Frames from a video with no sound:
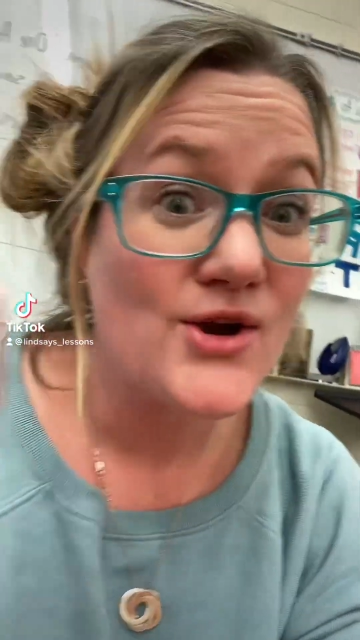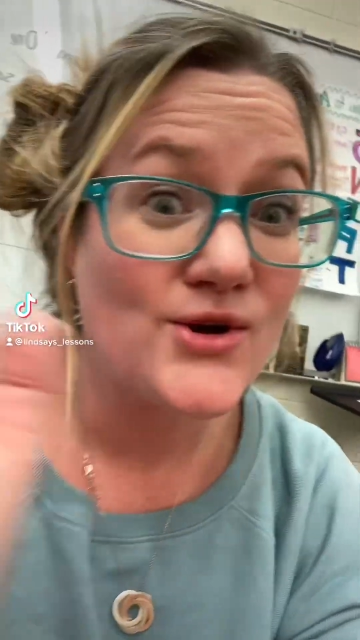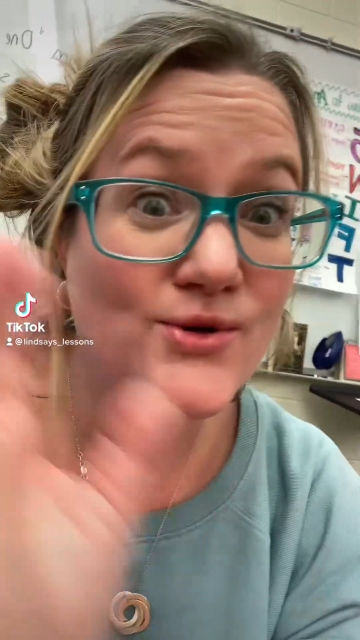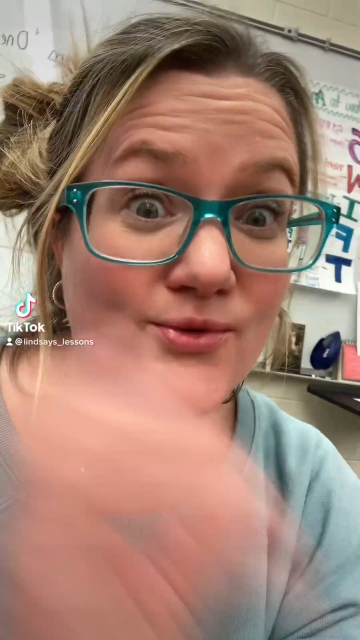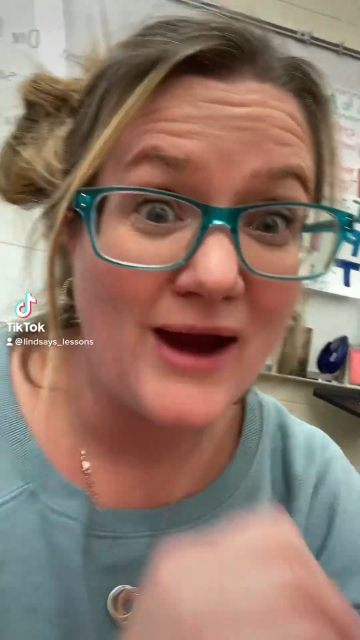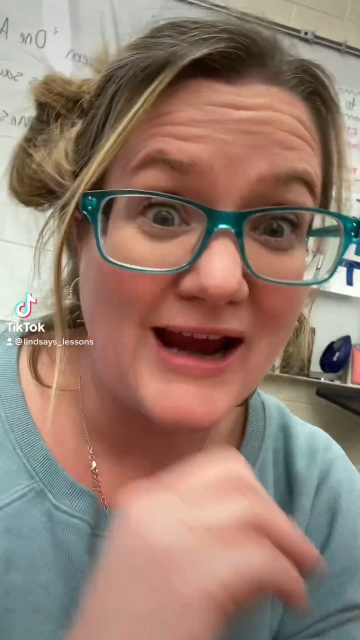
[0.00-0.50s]

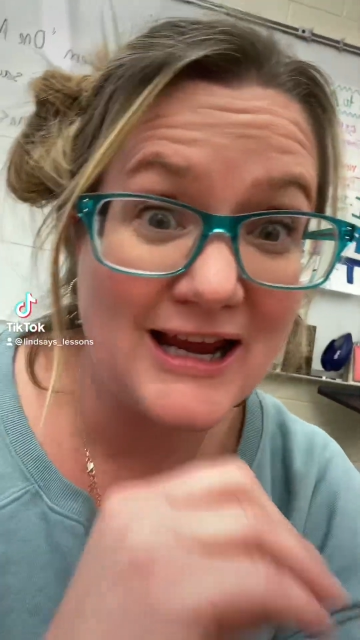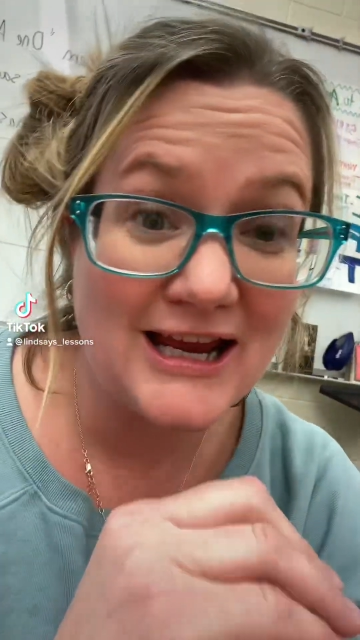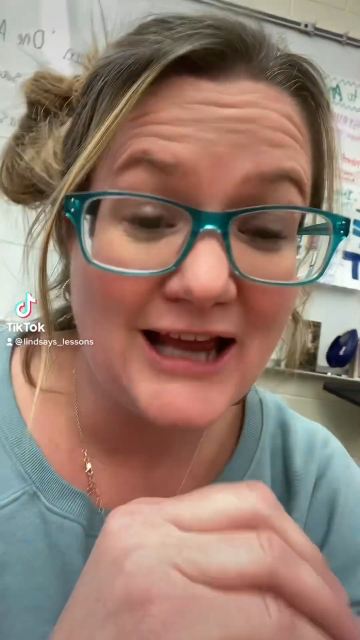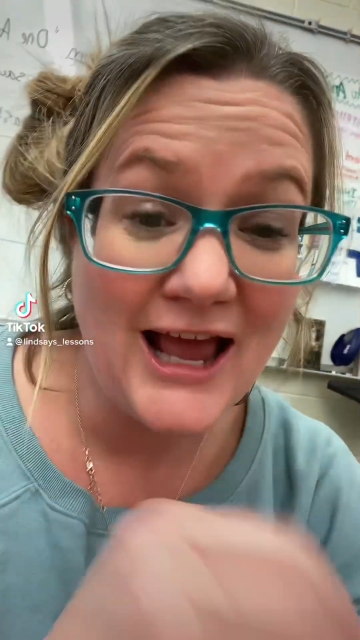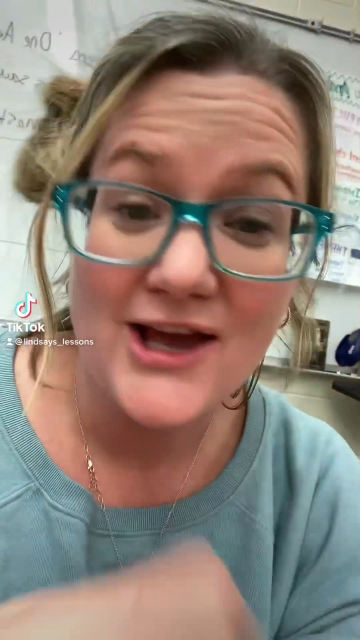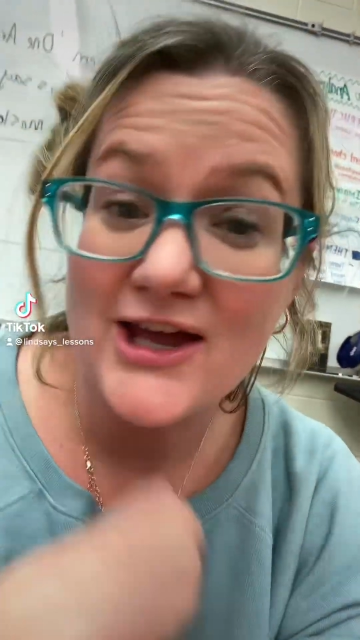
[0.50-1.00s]

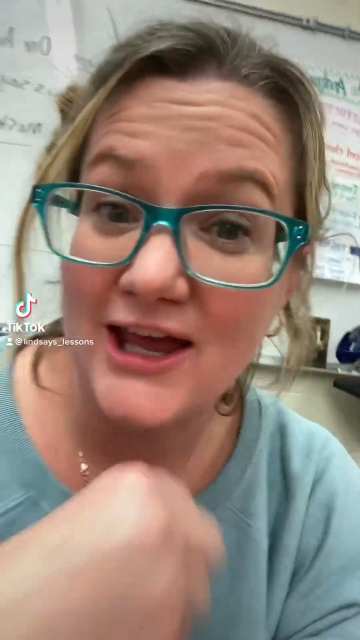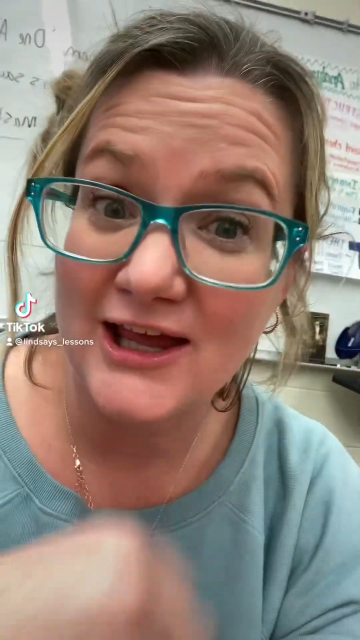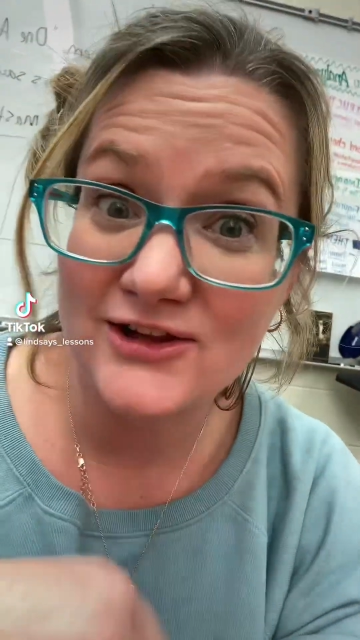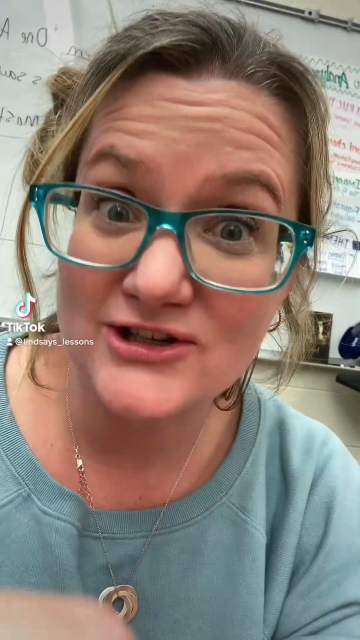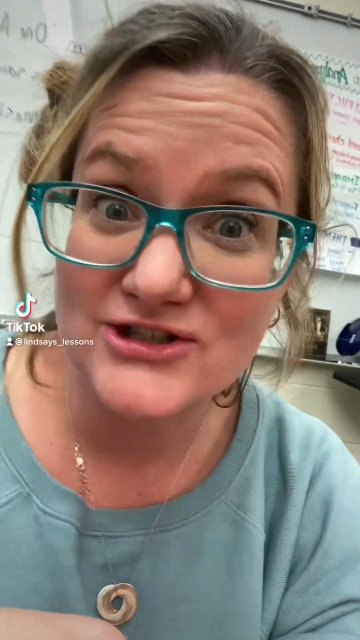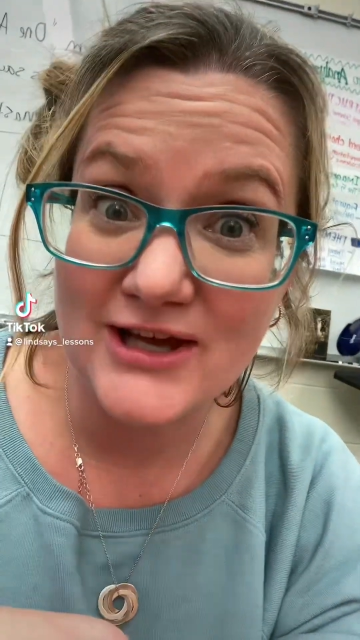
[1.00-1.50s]
Grading
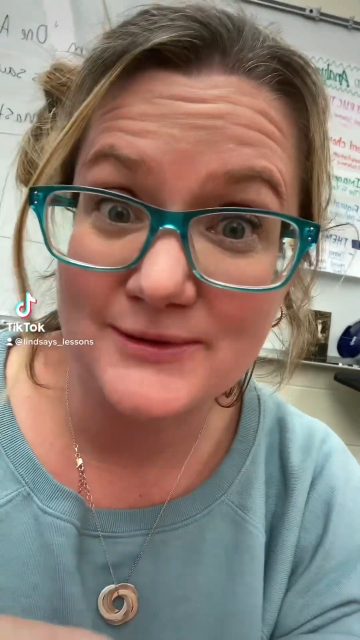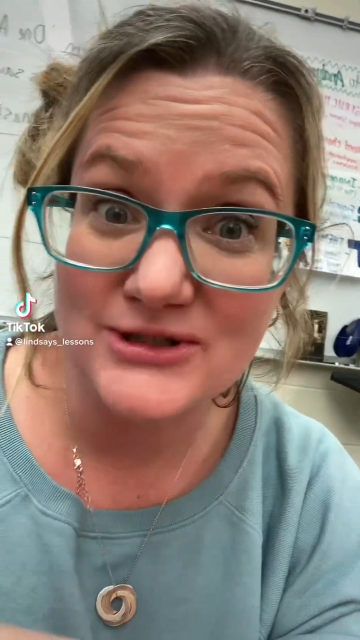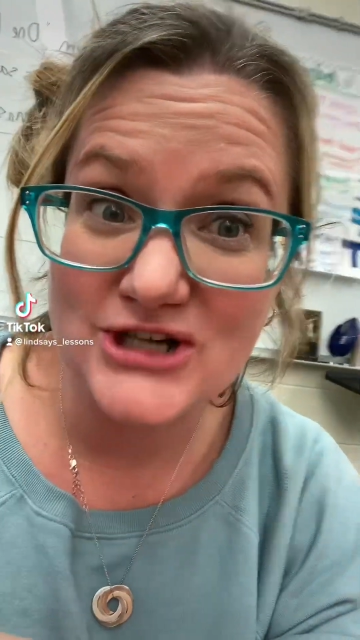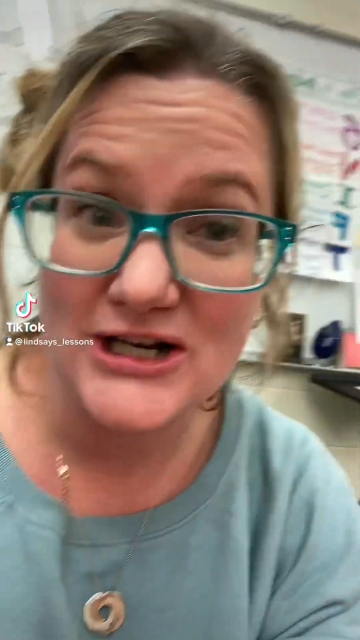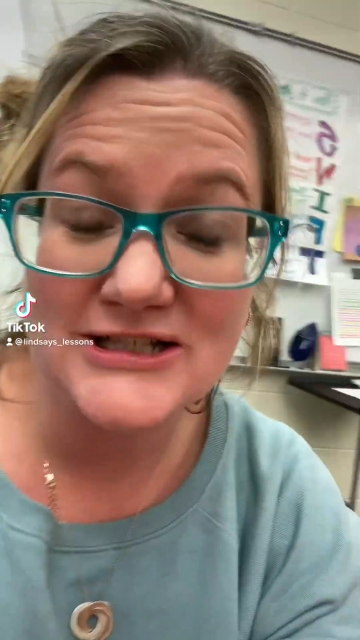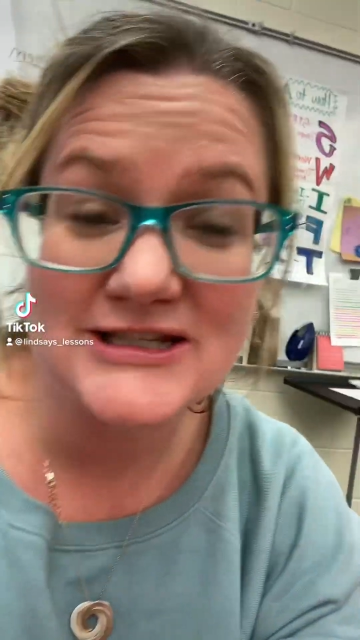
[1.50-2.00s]
English language
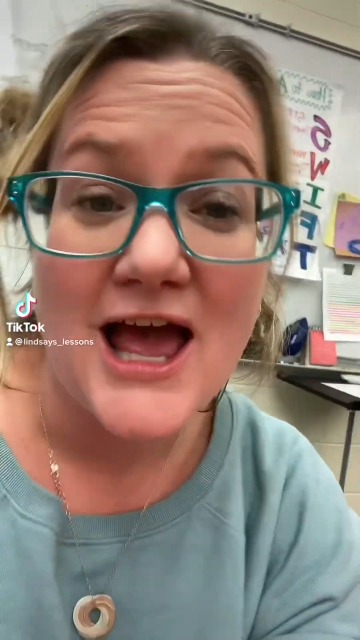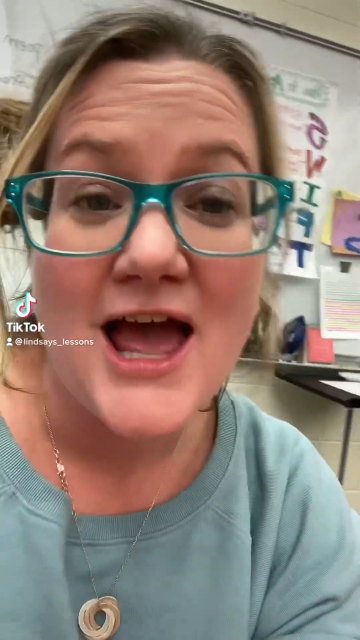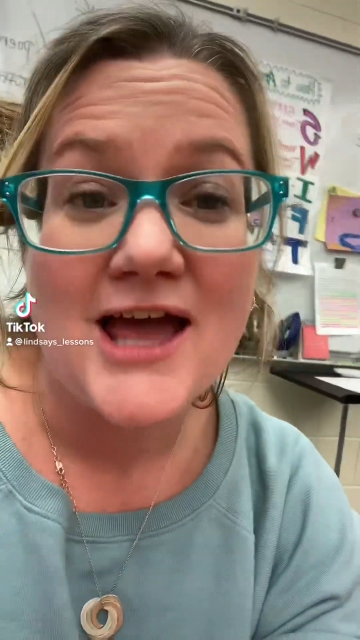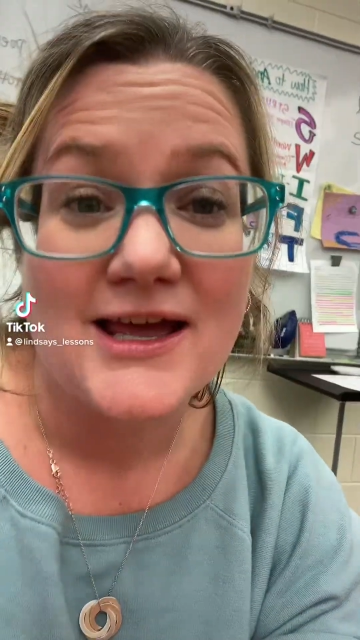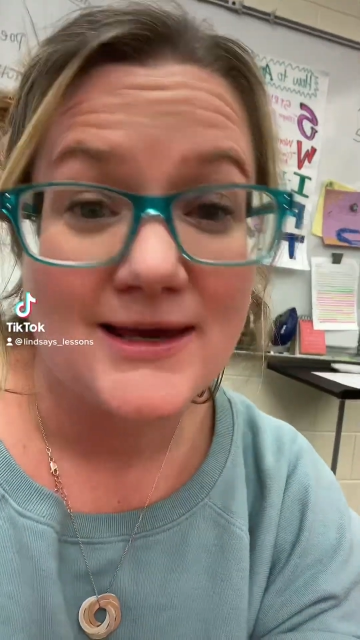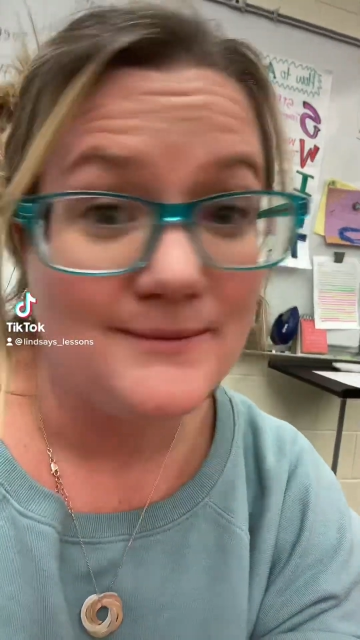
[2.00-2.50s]
arts
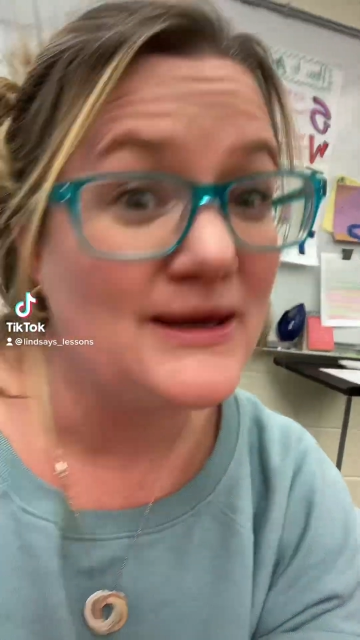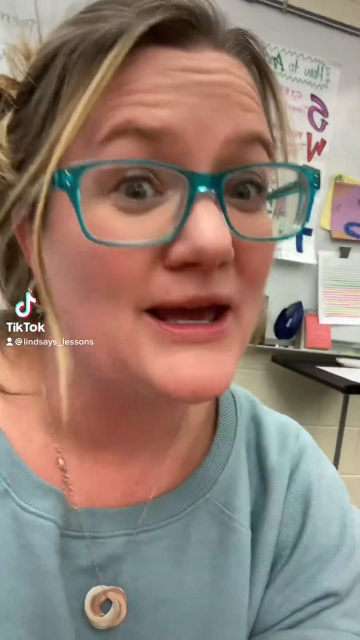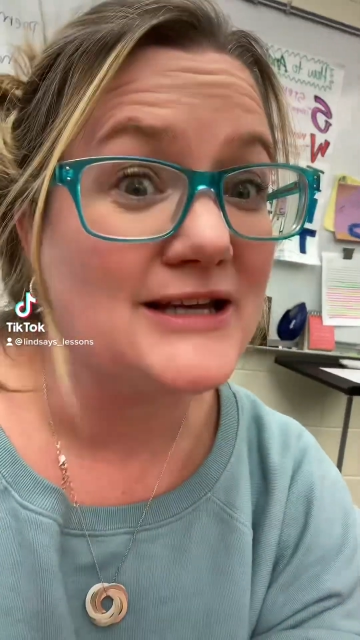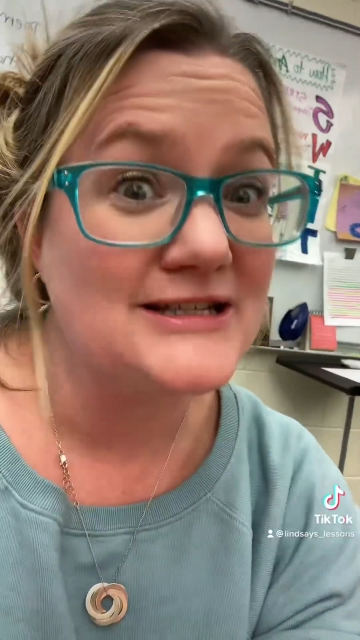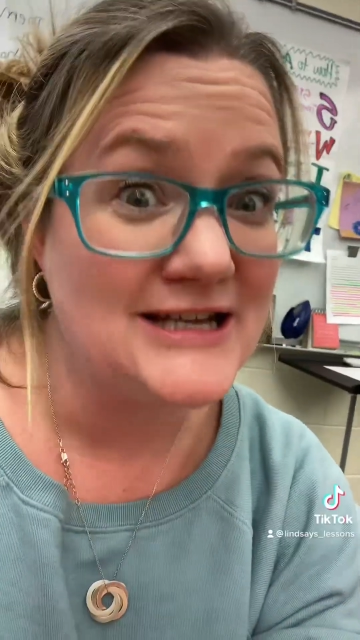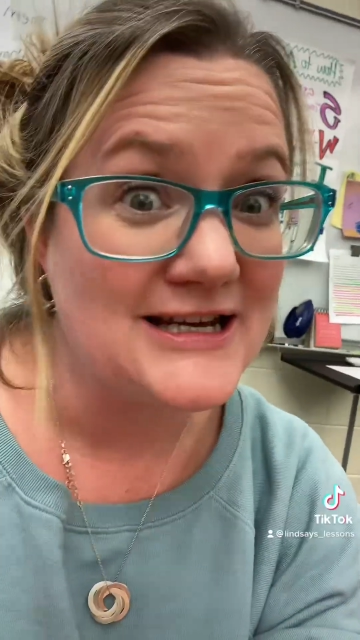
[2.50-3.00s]
can be
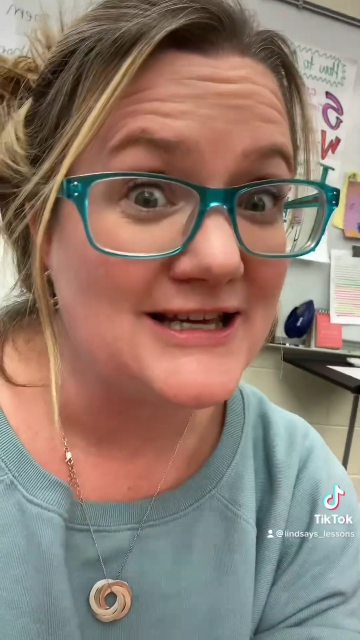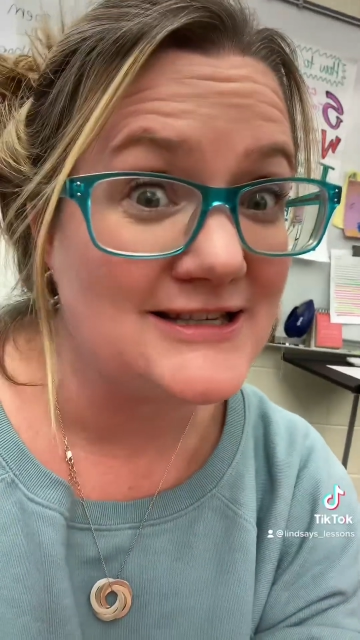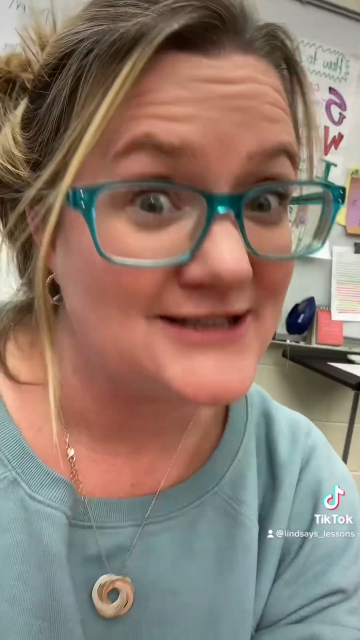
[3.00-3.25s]
a tedious